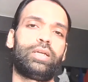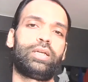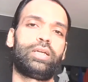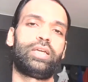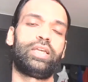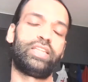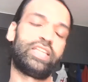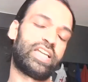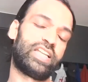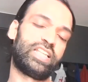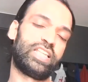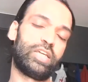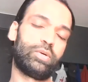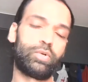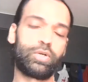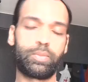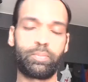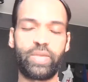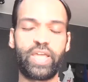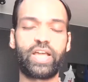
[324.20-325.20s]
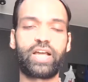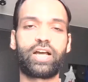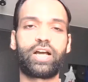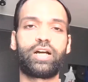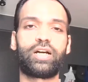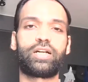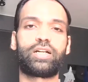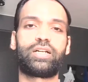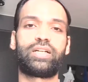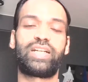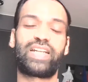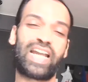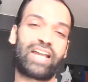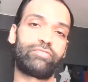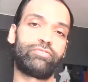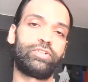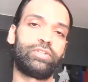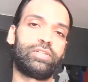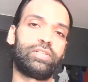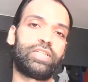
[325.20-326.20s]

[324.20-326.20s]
And then they would make a travel.